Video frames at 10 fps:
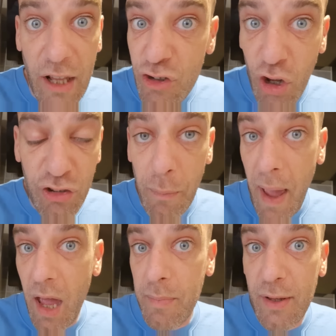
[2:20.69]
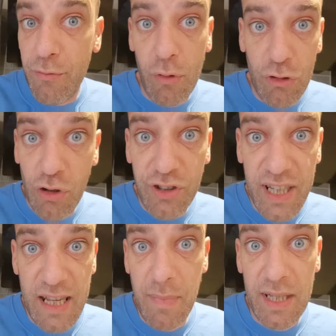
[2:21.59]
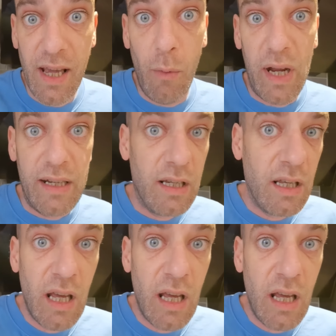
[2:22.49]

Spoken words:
Just to power me through, just to keep me going.